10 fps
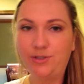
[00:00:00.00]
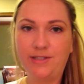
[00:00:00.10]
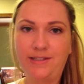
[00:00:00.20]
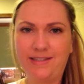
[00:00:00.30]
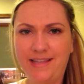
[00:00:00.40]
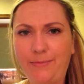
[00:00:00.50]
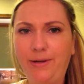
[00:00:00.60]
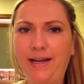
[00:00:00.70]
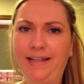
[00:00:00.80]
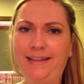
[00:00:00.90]
just because that
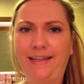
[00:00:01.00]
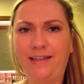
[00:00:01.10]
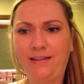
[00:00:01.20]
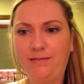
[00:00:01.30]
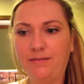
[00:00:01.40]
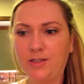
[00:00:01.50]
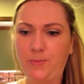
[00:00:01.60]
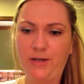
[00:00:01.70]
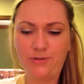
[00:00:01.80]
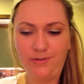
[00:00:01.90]
one had like a
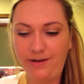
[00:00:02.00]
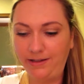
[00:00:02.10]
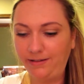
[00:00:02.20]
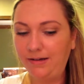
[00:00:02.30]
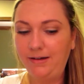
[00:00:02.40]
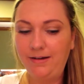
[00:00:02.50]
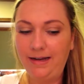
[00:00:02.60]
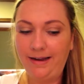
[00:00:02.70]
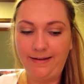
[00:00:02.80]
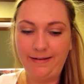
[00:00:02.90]
special on it.
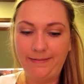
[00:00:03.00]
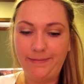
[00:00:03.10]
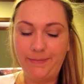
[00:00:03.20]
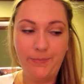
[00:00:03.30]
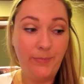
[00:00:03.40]
Um,